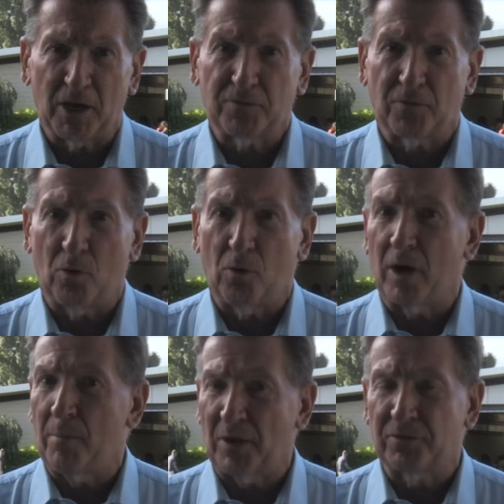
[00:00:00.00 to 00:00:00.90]

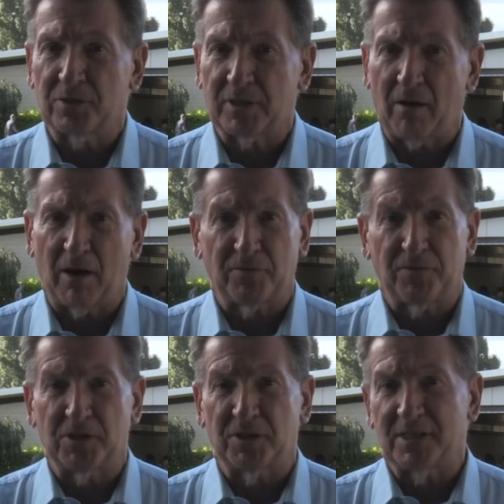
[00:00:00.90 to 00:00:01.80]
for a month or so after
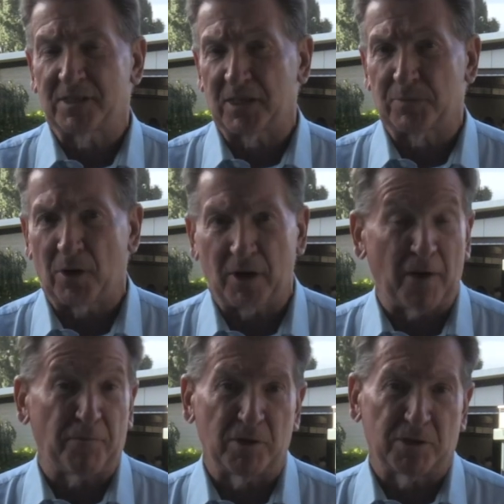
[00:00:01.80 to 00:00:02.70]
finishing sixth behind
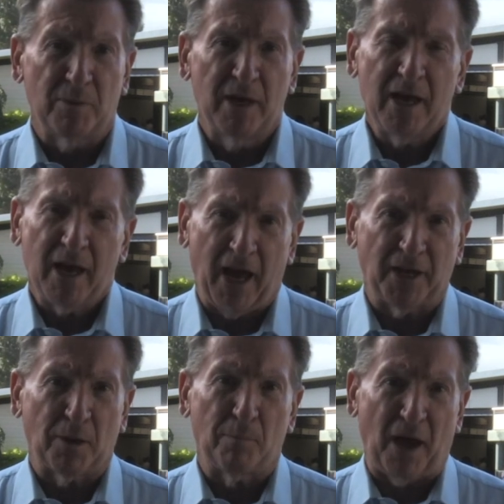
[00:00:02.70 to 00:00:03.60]
Aphorism
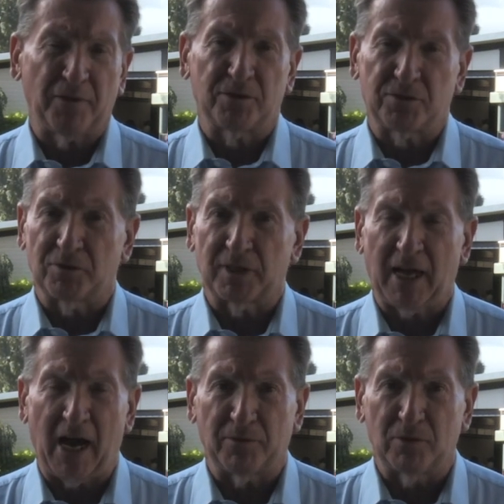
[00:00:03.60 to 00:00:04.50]
at Bathurst during the
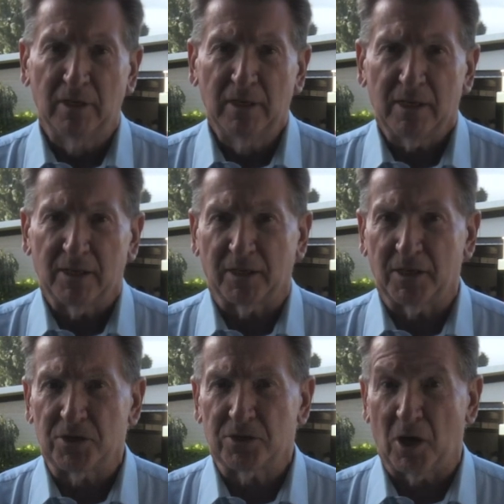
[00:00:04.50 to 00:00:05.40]
carnival. I think
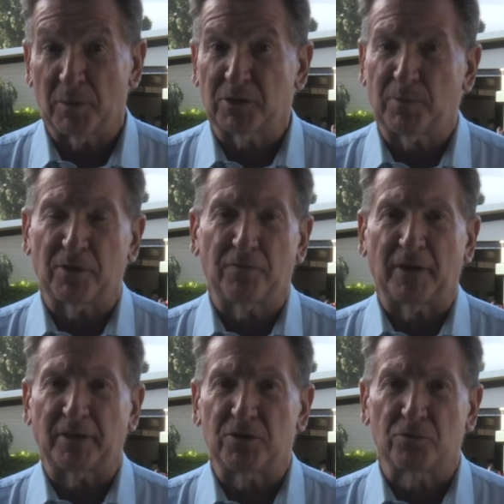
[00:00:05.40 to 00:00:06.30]
He's Chiming, despite the
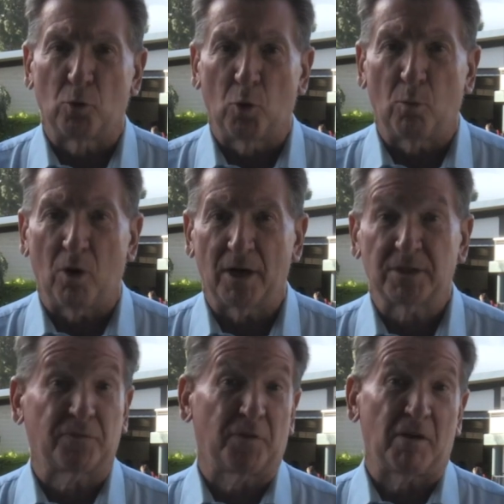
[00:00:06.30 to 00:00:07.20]
fact he's drawn wide,
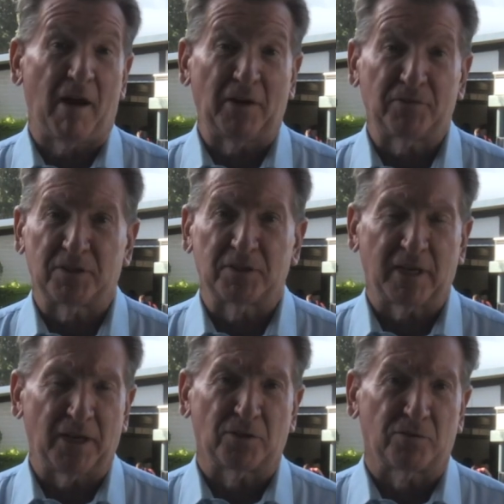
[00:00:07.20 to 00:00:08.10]
Sophia Artificer to
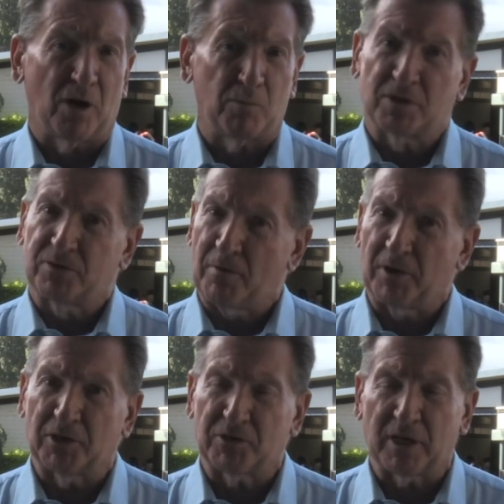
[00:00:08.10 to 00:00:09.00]
take the drive, which is
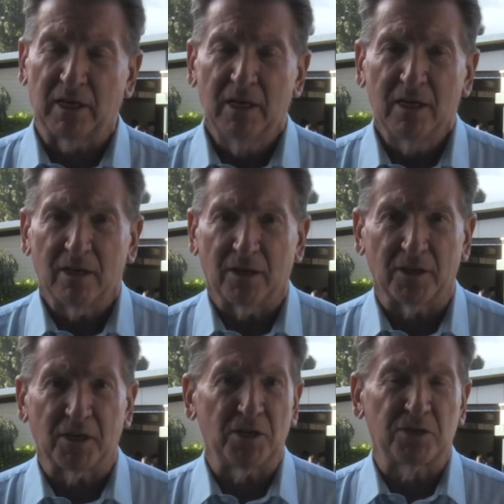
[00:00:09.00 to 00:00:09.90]
very interesting. I
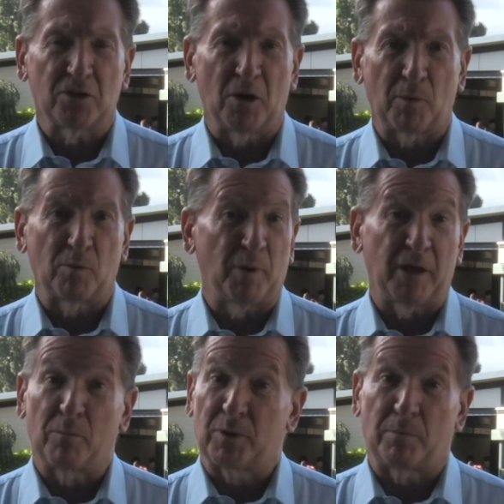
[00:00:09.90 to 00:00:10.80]
think He's Chiming will
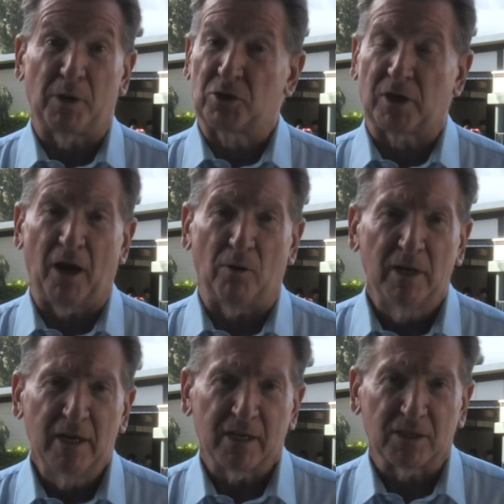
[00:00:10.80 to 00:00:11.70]
be in with a big show
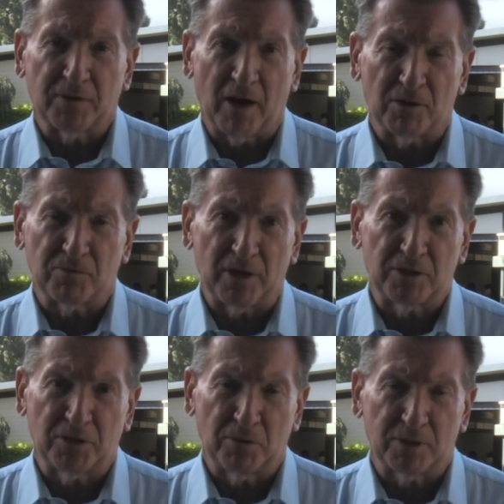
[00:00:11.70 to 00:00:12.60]
as far as
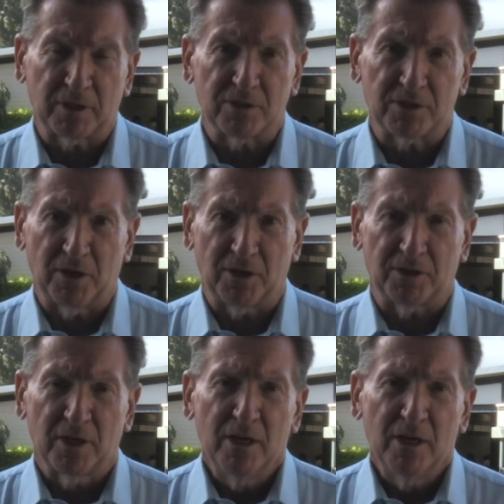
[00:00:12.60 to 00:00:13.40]
race two is concerned.